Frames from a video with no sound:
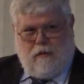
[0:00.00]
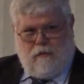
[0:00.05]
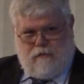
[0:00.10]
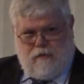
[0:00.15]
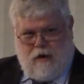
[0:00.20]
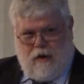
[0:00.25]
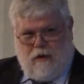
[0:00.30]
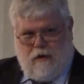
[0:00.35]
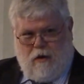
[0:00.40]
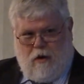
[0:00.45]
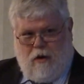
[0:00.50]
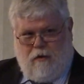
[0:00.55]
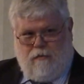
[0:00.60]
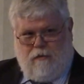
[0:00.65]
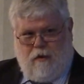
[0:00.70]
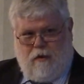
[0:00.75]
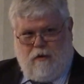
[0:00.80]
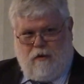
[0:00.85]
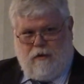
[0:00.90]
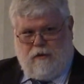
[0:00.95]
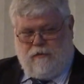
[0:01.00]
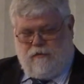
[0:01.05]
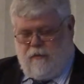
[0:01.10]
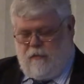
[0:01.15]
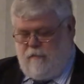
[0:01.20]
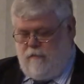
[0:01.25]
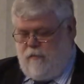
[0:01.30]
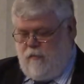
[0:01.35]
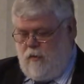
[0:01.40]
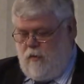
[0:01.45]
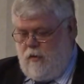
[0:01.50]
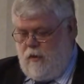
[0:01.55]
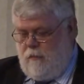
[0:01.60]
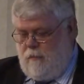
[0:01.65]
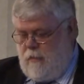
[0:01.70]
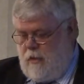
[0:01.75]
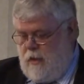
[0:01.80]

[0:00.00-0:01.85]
signed off in some form.